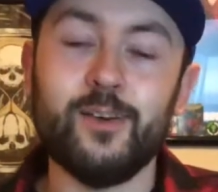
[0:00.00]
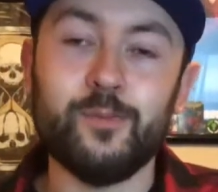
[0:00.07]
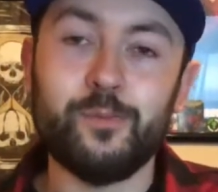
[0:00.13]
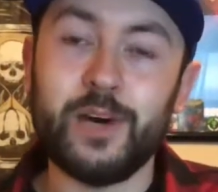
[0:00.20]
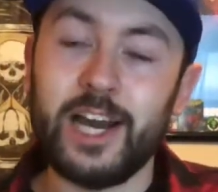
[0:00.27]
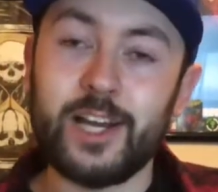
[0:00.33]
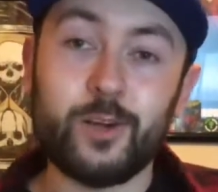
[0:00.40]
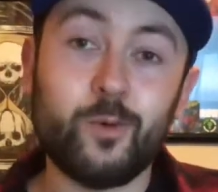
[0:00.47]

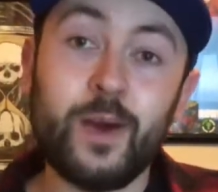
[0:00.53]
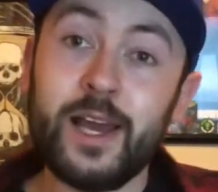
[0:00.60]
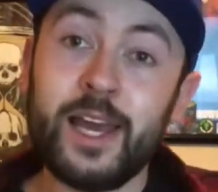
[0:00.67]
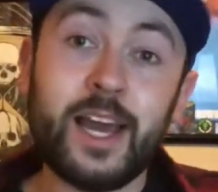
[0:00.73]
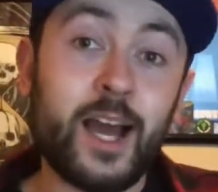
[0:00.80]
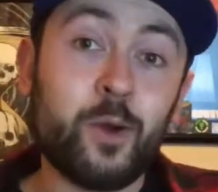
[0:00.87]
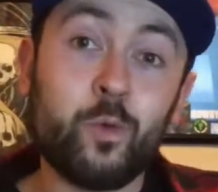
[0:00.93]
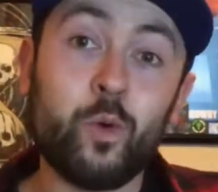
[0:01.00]
By the way,
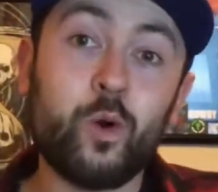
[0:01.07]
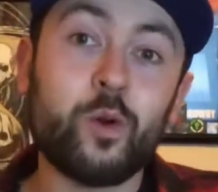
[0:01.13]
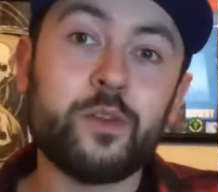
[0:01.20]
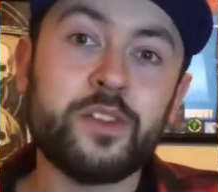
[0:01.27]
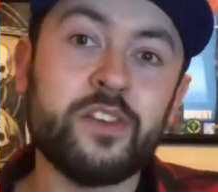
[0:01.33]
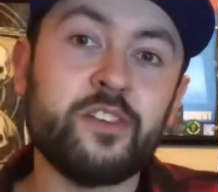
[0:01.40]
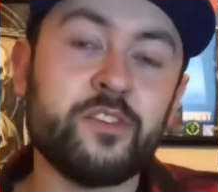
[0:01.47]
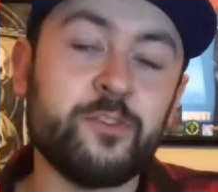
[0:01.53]
I wore
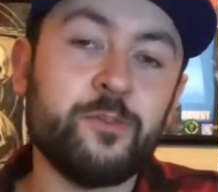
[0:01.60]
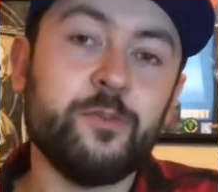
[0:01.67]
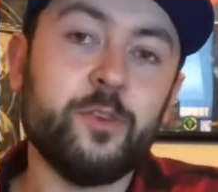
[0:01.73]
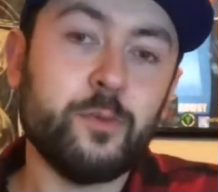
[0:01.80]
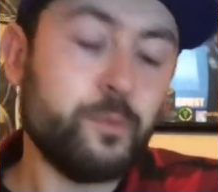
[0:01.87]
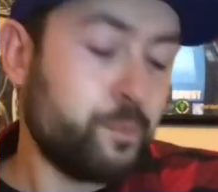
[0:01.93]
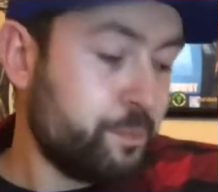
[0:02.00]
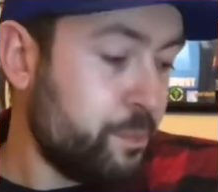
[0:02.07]
this
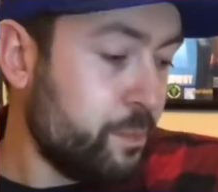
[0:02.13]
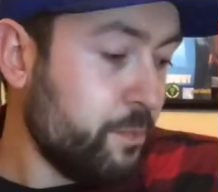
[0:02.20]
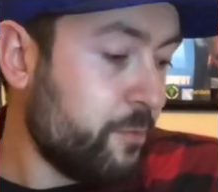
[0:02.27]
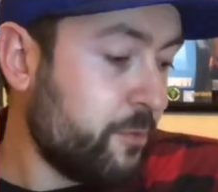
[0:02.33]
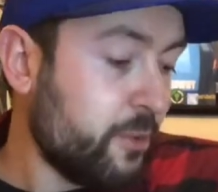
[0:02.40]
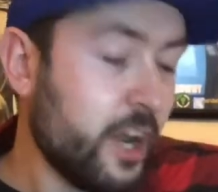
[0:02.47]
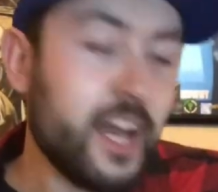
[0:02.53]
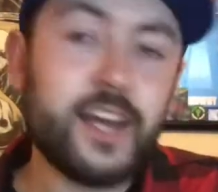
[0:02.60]

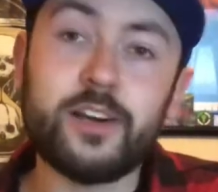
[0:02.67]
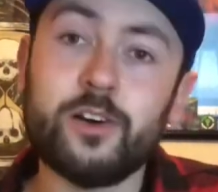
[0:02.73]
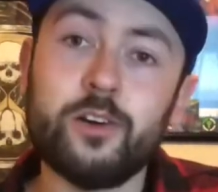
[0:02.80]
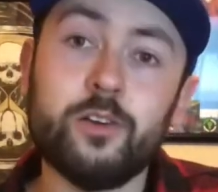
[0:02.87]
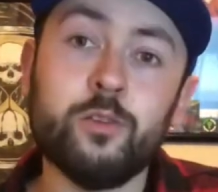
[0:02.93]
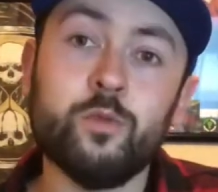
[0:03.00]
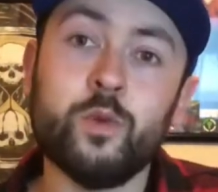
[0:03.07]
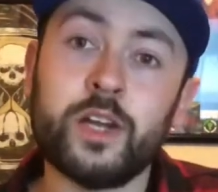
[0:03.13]

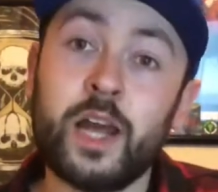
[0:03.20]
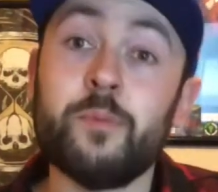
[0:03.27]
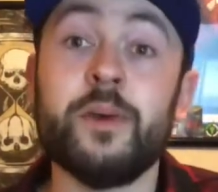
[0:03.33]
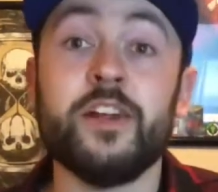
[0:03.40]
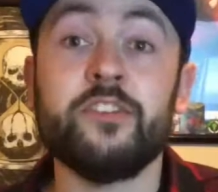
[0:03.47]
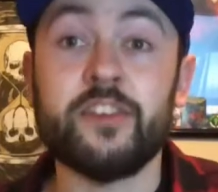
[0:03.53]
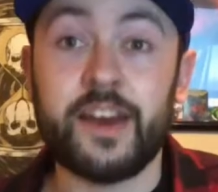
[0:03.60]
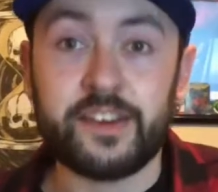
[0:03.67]
flannel when I
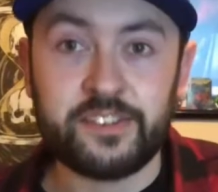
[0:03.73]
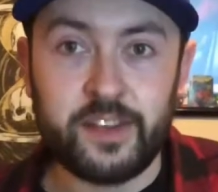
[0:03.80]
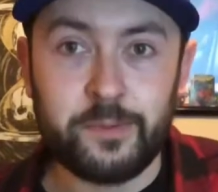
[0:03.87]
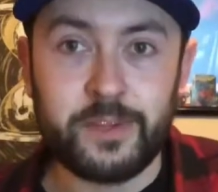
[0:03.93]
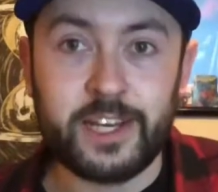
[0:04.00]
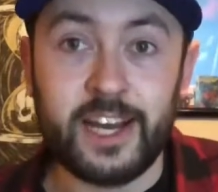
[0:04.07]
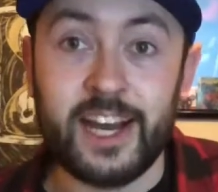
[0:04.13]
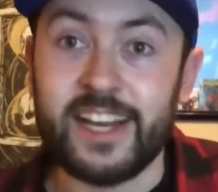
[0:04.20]
met
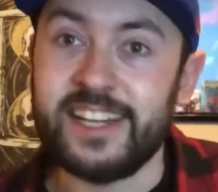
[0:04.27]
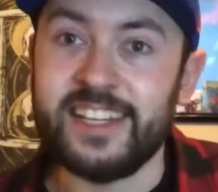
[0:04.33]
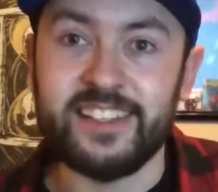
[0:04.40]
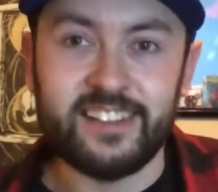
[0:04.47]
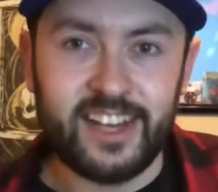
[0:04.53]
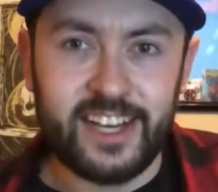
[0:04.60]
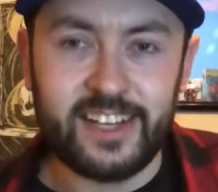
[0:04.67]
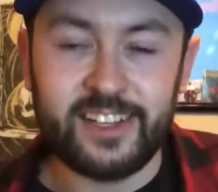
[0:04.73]
Jacksepticeye and he
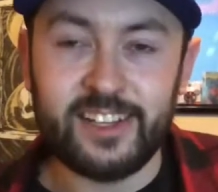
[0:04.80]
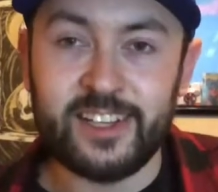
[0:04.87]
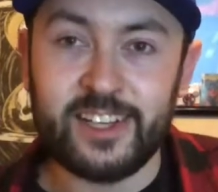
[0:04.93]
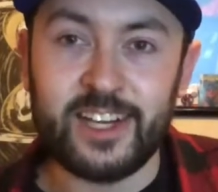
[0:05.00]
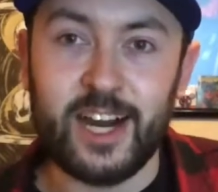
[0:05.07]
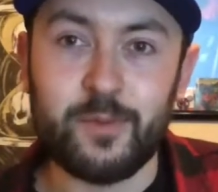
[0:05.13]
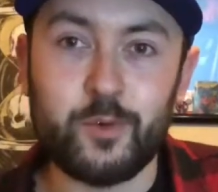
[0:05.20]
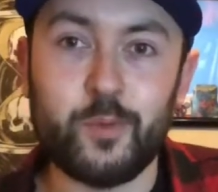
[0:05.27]
liked, he
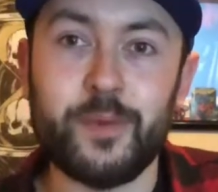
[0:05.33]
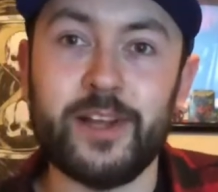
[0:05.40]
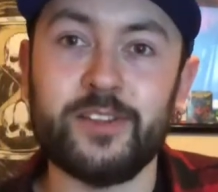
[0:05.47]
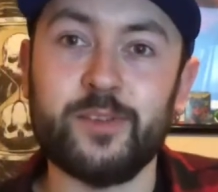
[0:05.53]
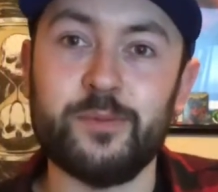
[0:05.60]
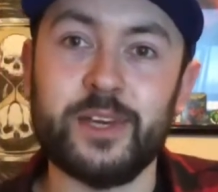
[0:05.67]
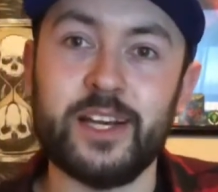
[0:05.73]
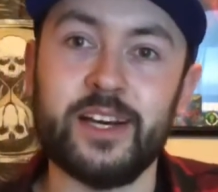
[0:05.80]

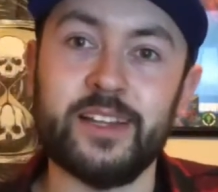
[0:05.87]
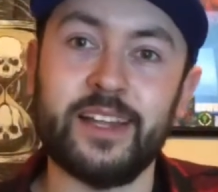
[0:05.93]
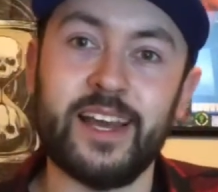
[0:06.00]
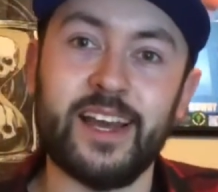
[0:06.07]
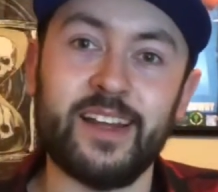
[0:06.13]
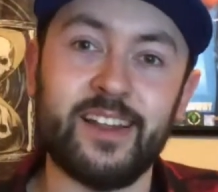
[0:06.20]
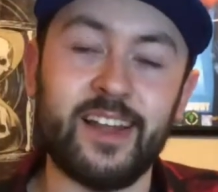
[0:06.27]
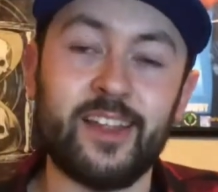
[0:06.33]
complimented me on
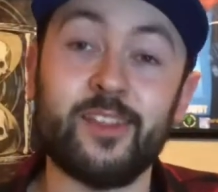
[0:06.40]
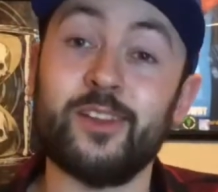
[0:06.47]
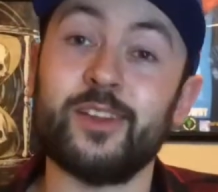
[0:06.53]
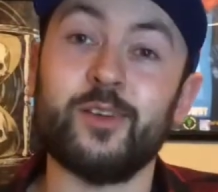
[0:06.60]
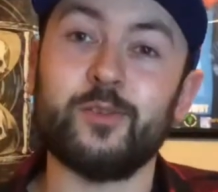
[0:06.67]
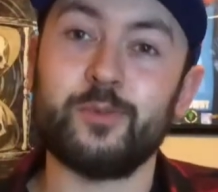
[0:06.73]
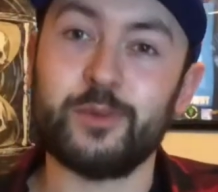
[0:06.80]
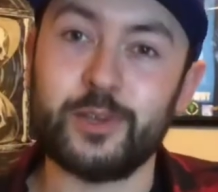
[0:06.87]
that. I thought
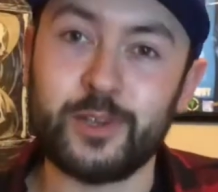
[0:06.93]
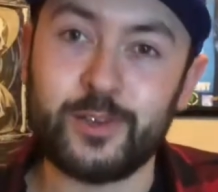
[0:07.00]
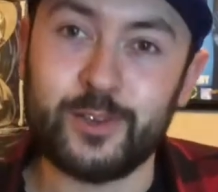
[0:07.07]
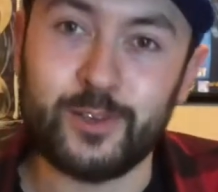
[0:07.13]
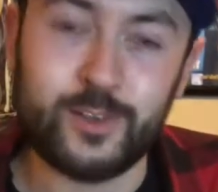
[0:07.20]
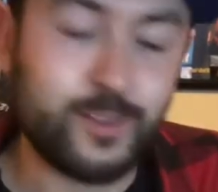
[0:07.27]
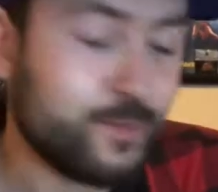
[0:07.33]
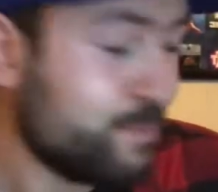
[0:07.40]
that was pretty
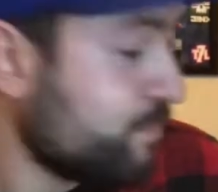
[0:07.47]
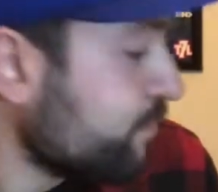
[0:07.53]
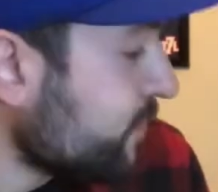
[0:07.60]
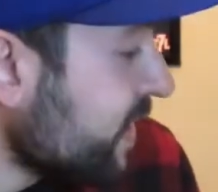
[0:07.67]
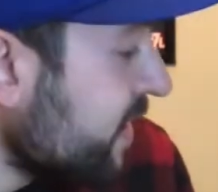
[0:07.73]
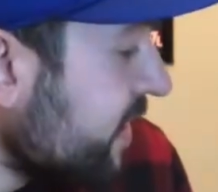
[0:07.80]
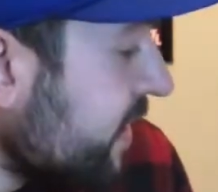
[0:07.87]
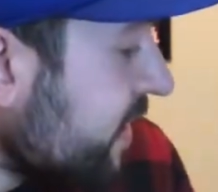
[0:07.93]
cool.
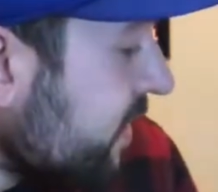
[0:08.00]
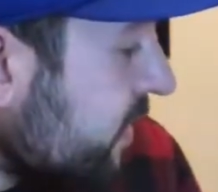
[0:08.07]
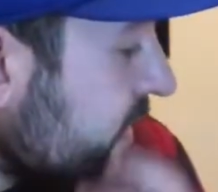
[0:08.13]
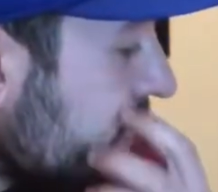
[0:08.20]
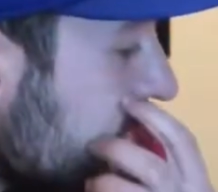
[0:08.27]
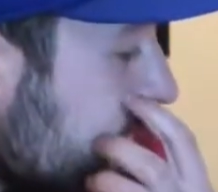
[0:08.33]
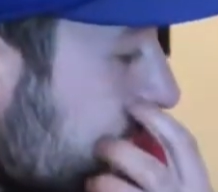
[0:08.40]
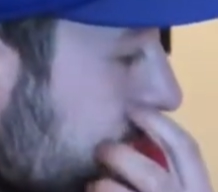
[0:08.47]

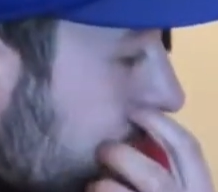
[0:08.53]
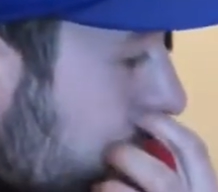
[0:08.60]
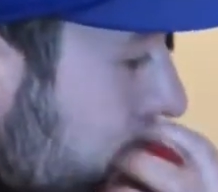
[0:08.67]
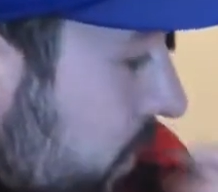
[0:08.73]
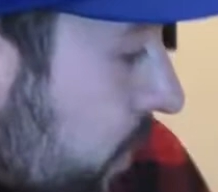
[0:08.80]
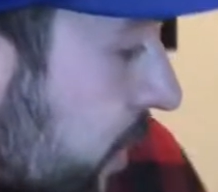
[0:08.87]
So